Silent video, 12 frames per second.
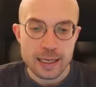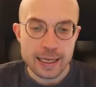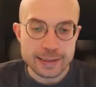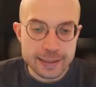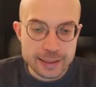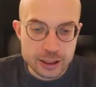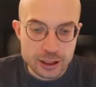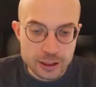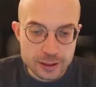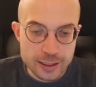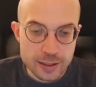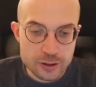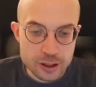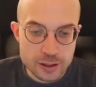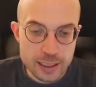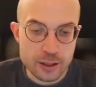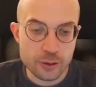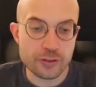and this just gives
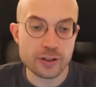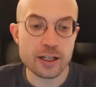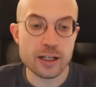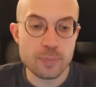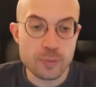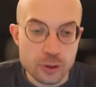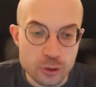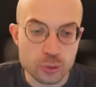us enough time